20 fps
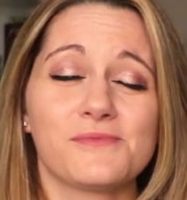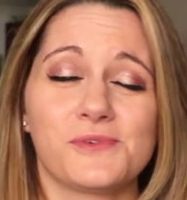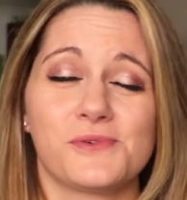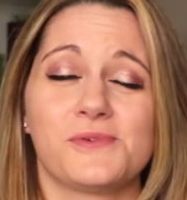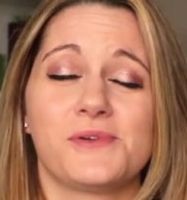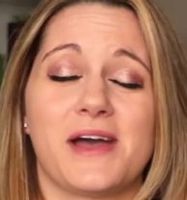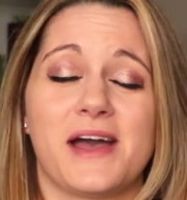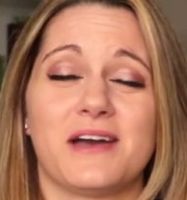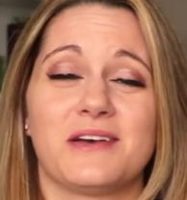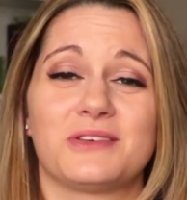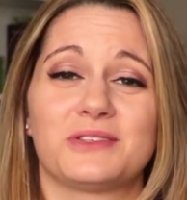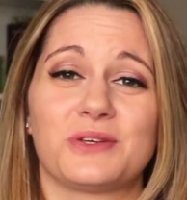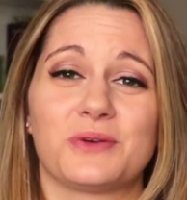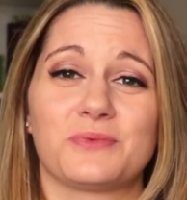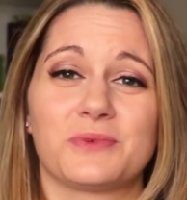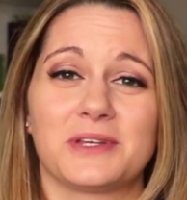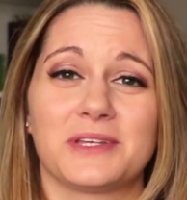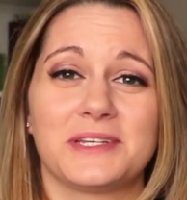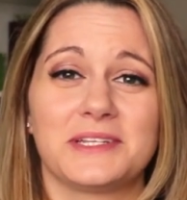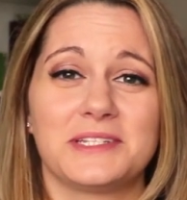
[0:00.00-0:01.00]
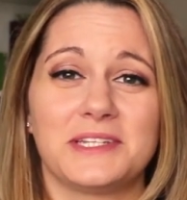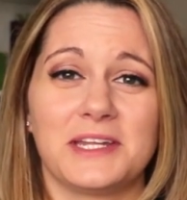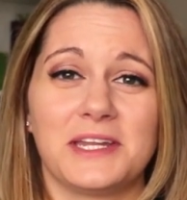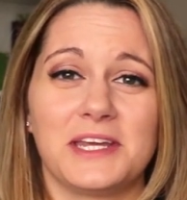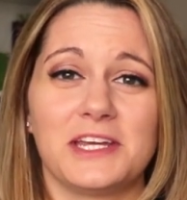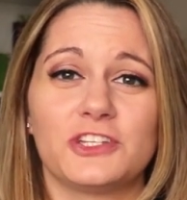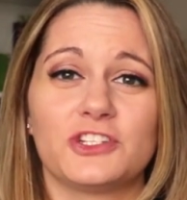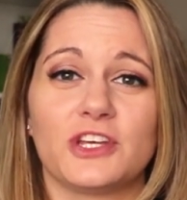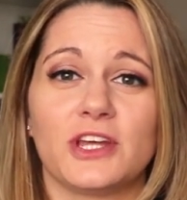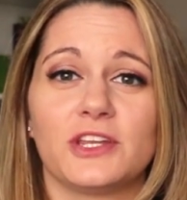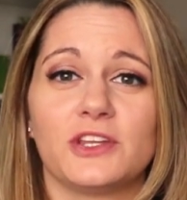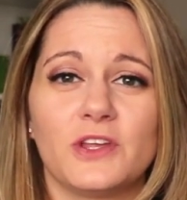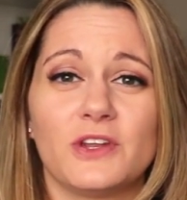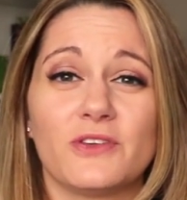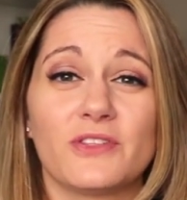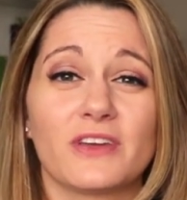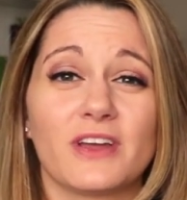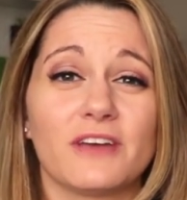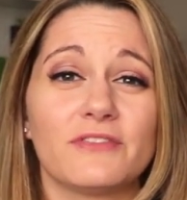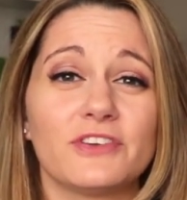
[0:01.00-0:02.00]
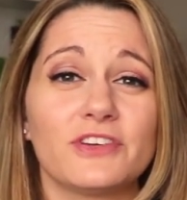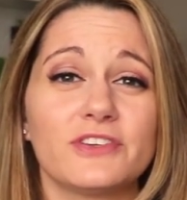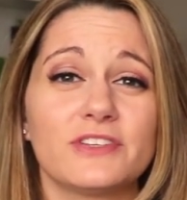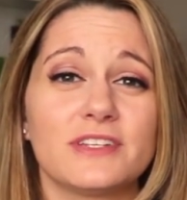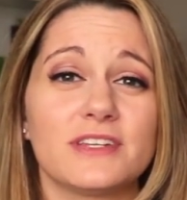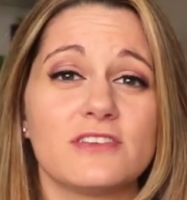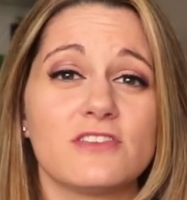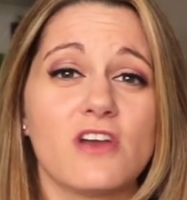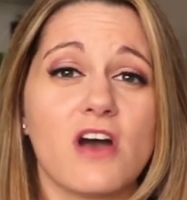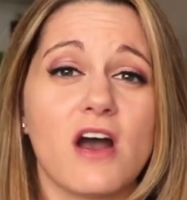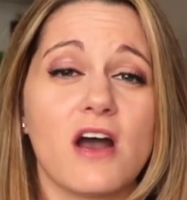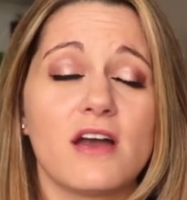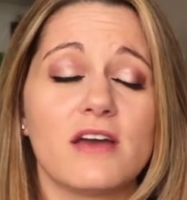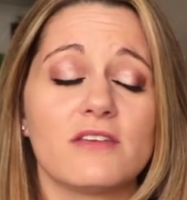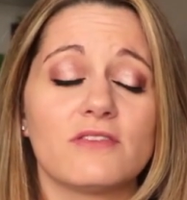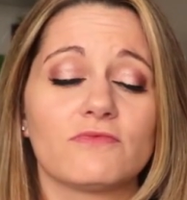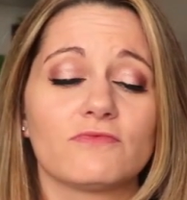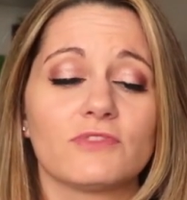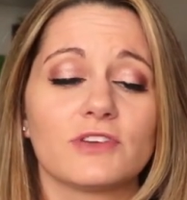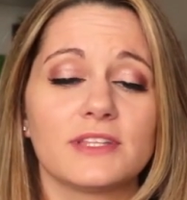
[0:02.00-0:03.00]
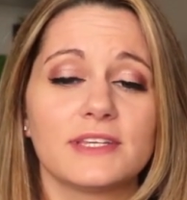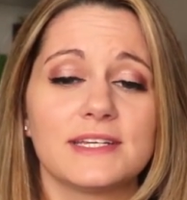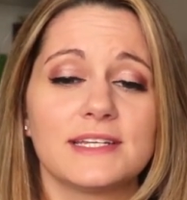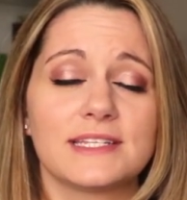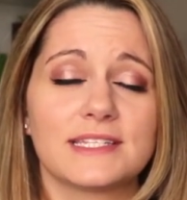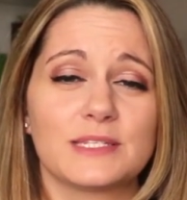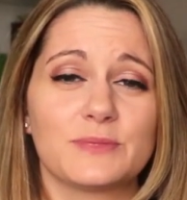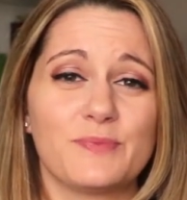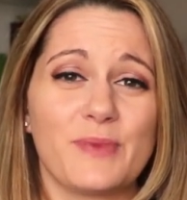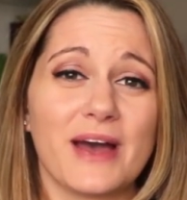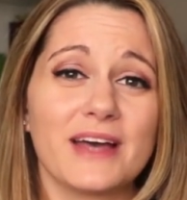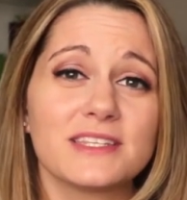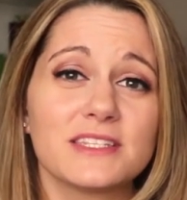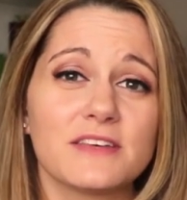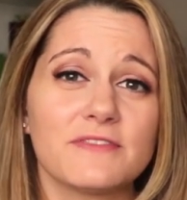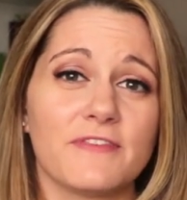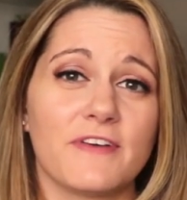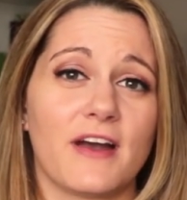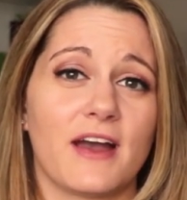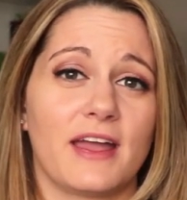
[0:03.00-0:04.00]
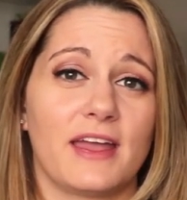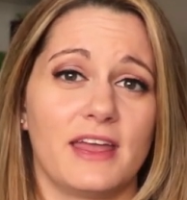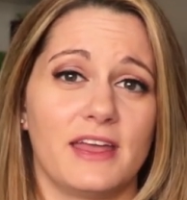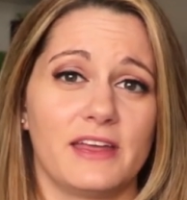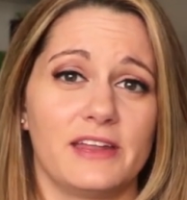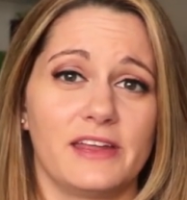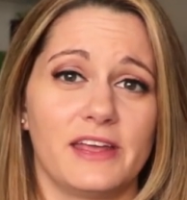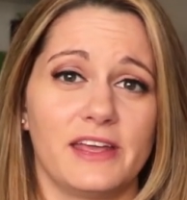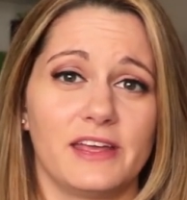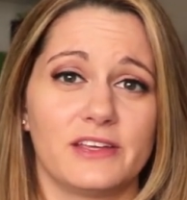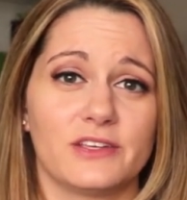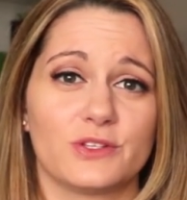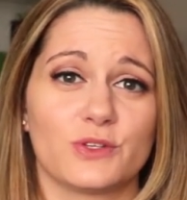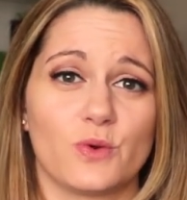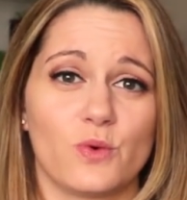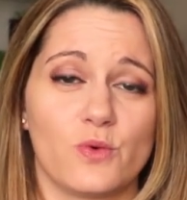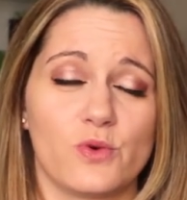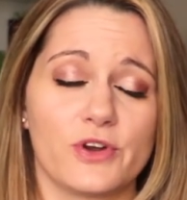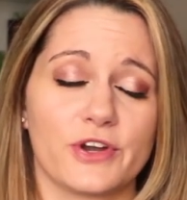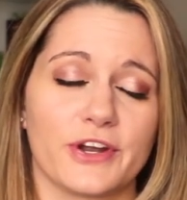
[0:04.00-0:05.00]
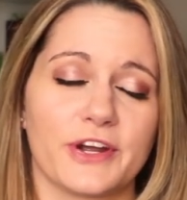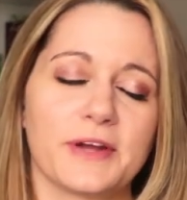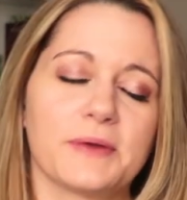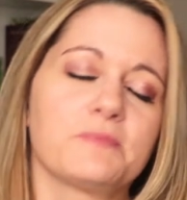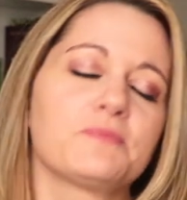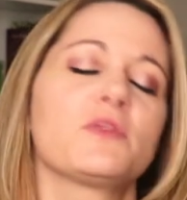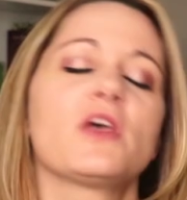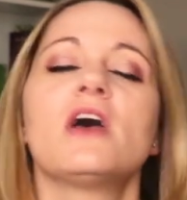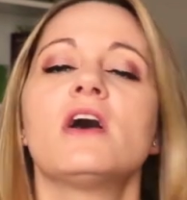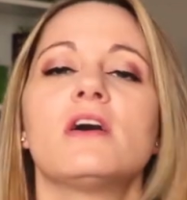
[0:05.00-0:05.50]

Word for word: role as a real estate agent, you know, the governor did not really specify in his order